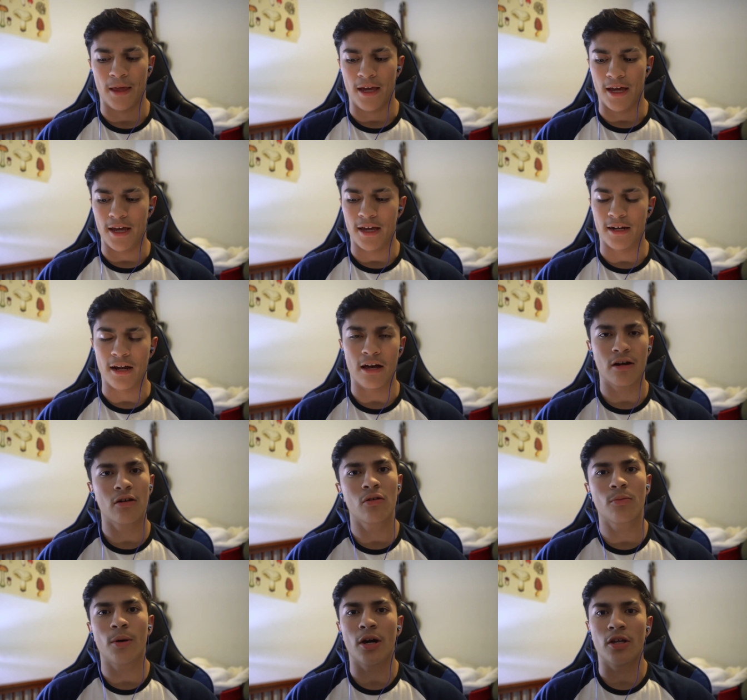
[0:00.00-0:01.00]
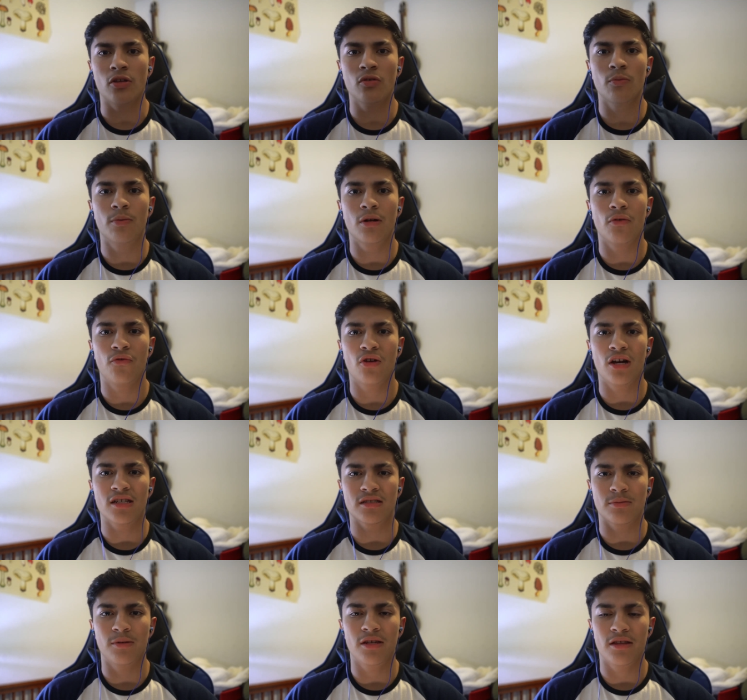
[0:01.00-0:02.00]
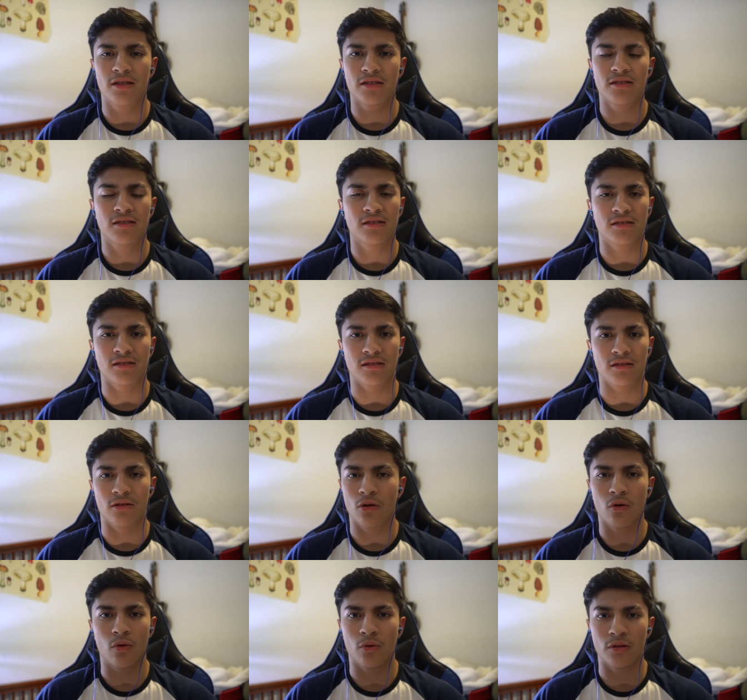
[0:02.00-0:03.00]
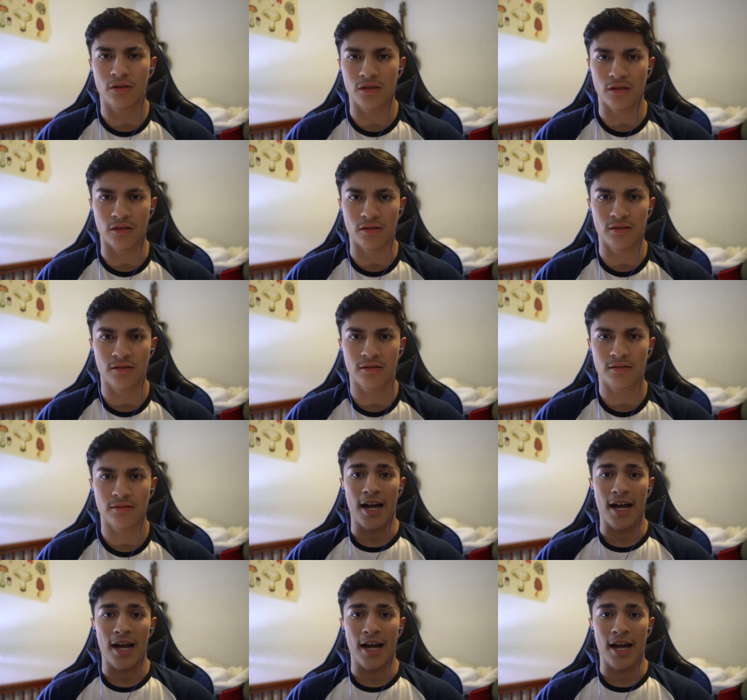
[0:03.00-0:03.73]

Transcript: And I don't know about you, but if you ask me, this is no coincidence.